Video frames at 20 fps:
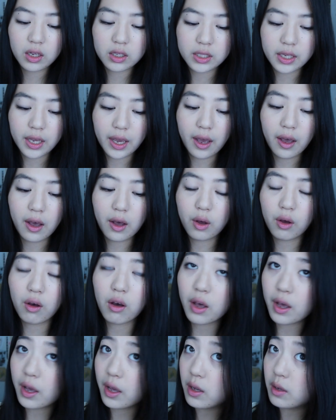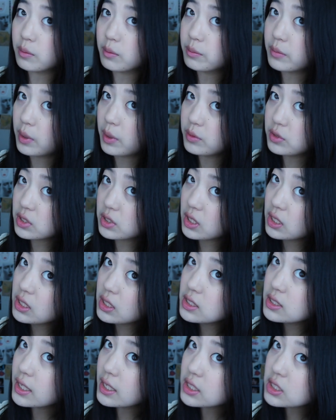Now I'm just going
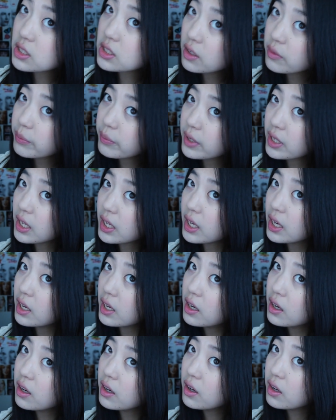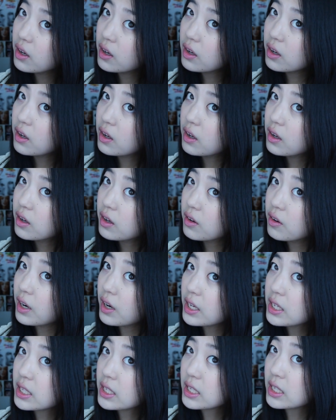to section off my hair
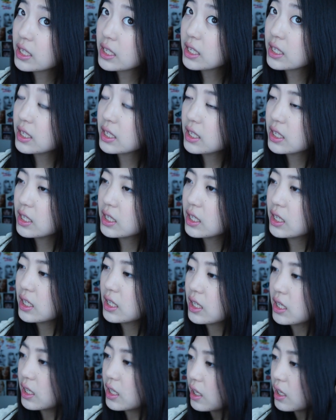right here,